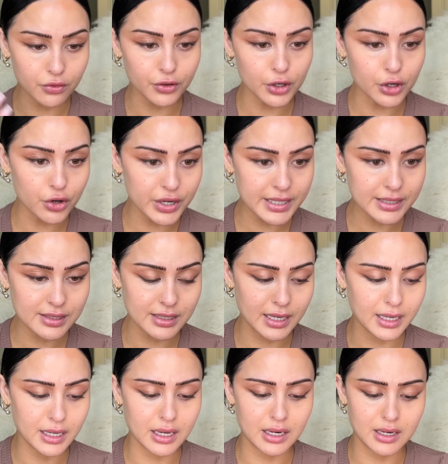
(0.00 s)
for
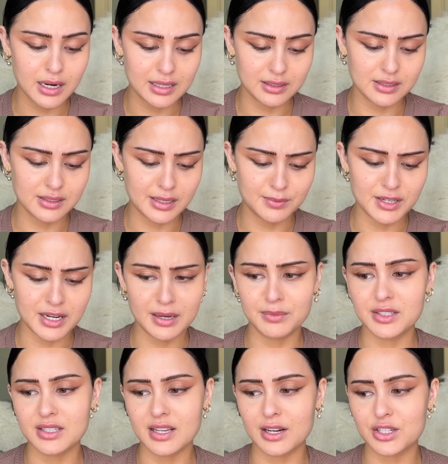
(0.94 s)
creasing. And at the same time,
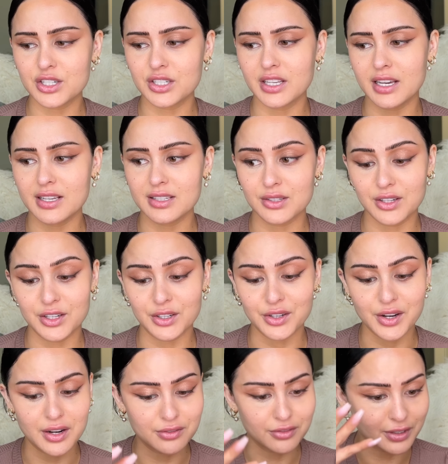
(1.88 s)
this actually has good
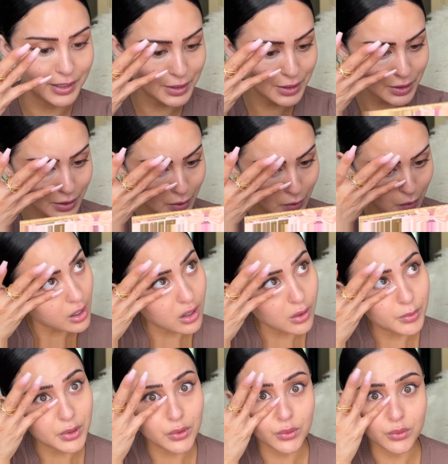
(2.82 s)
coverage, so I'll
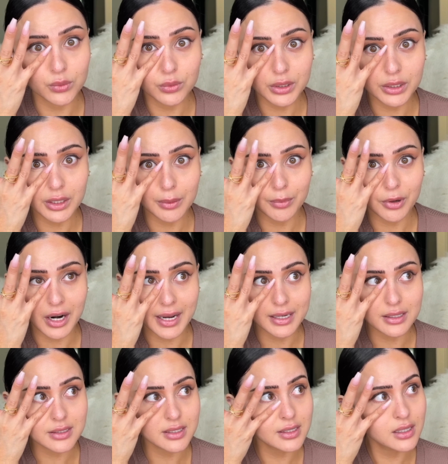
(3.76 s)
be really
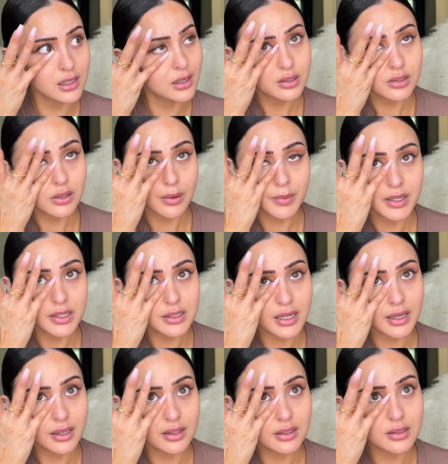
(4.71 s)
bright. So I'm gonna
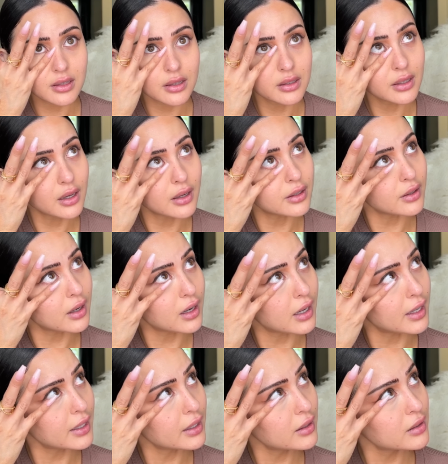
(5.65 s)
take this on the under
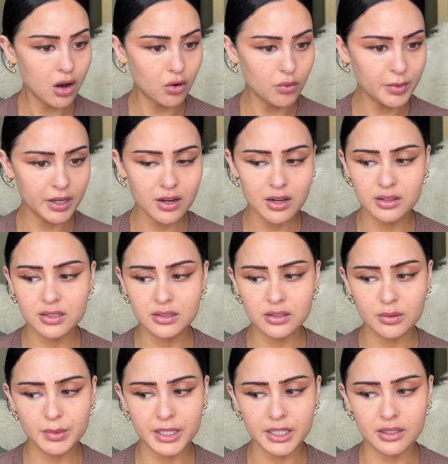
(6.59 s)
eye. Oh my God, this
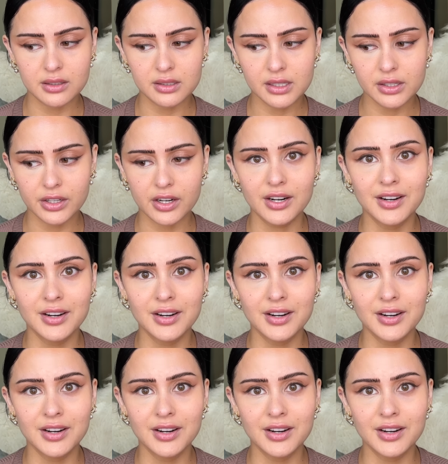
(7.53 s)
could be a concealer.